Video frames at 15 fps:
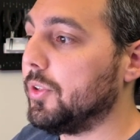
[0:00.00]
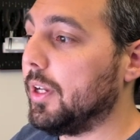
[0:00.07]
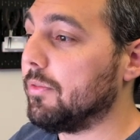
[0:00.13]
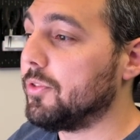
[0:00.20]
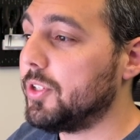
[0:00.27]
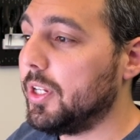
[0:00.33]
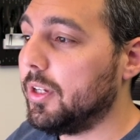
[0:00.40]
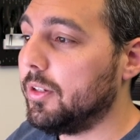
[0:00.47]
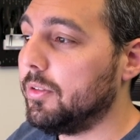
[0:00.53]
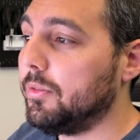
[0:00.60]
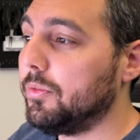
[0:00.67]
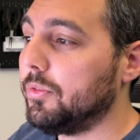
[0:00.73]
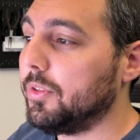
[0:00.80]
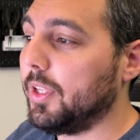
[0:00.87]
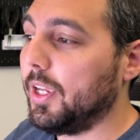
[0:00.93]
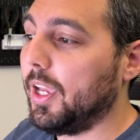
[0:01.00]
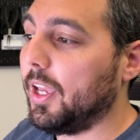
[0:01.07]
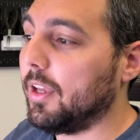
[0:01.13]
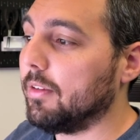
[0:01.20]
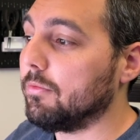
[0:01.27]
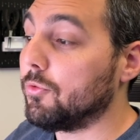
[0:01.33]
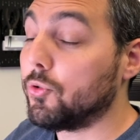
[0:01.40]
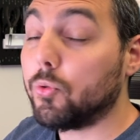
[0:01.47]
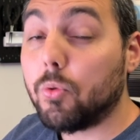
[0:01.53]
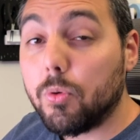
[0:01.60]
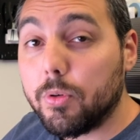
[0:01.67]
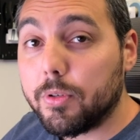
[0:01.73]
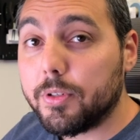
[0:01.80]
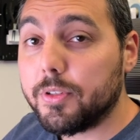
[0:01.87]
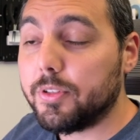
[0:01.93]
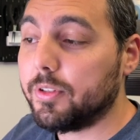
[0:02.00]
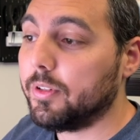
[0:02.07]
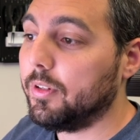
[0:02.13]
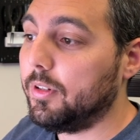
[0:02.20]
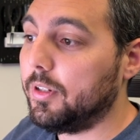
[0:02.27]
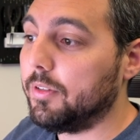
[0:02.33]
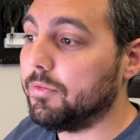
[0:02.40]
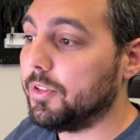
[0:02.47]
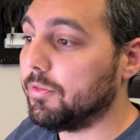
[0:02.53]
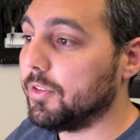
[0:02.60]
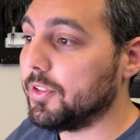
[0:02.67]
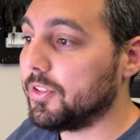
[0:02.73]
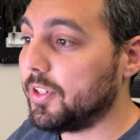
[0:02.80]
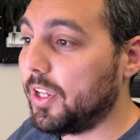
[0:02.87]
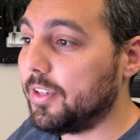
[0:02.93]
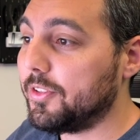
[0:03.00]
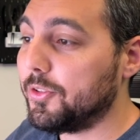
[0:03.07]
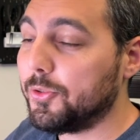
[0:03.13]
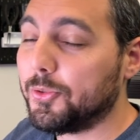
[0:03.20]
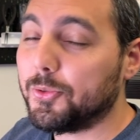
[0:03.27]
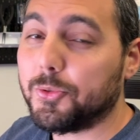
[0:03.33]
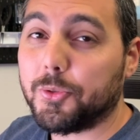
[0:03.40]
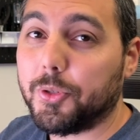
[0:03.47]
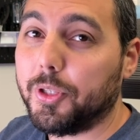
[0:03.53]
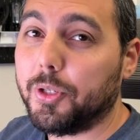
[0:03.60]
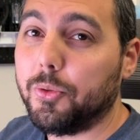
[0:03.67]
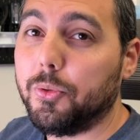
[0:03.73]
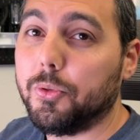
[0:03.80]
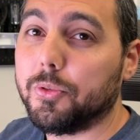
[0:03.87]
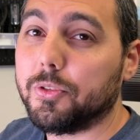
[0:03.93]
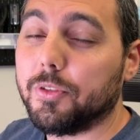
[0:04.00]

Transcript: have shelves, they have drawers of different sizes, which is really cool.